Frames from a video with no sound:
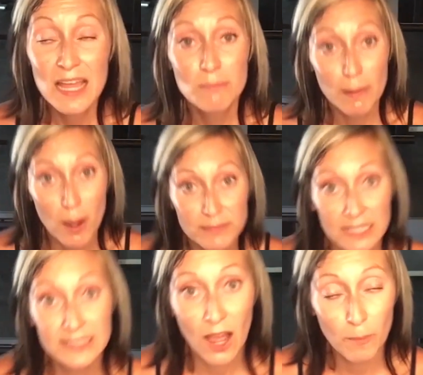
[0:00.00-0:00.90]
My mom
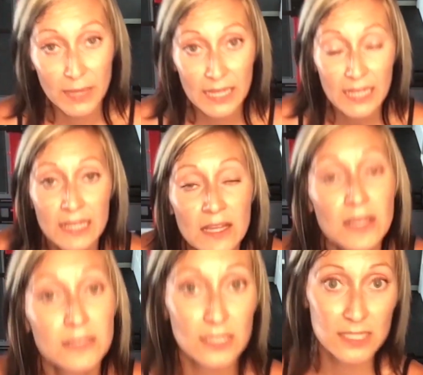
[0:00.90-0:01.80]
did tell me
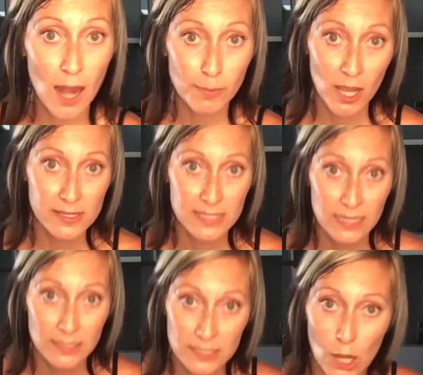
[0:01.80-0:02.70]
to stop
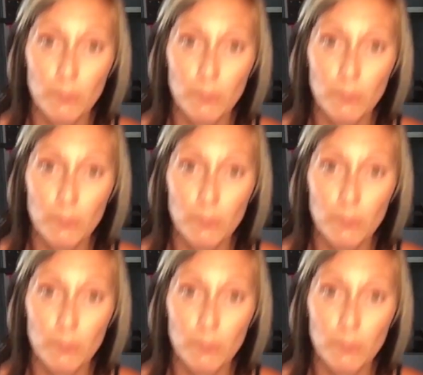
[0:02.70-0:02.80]
cussing so